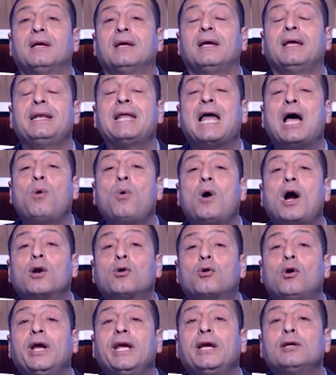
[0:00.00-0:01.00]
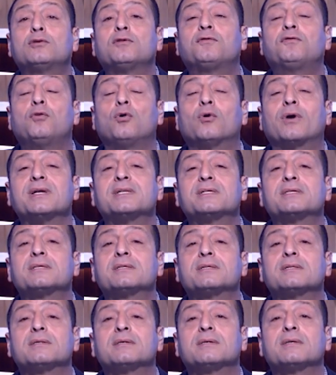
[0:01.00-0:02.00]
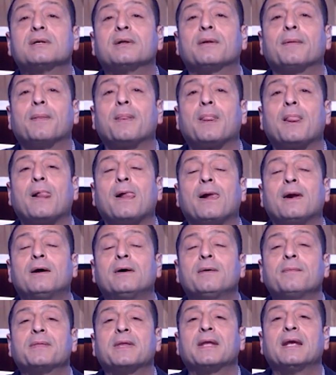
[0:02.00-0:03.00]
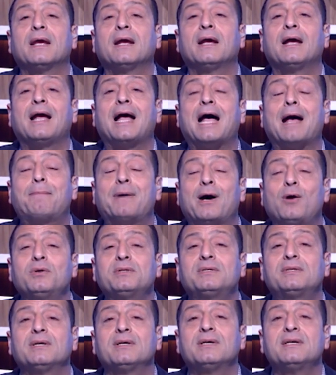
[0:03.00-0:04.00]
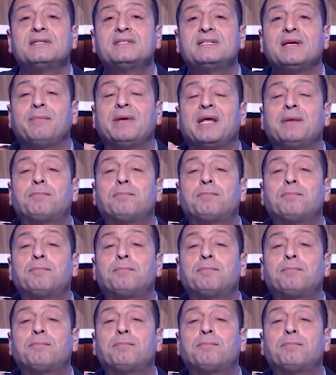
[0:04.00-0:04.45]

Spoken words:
now we are going to focus about the main